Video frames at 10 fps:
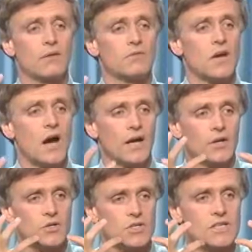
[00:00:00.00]
there was a lot
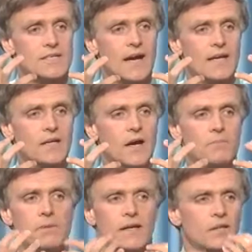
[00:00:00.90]
of yang energy,
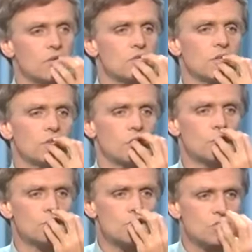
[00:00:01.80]
tight, compact
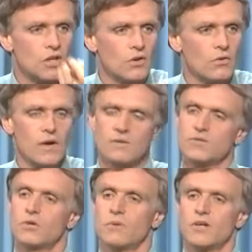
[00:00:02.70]
energy, and the nose just
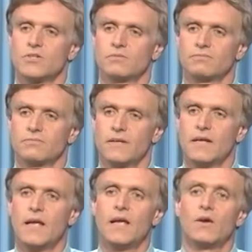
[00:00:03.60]
didn't grow out so much.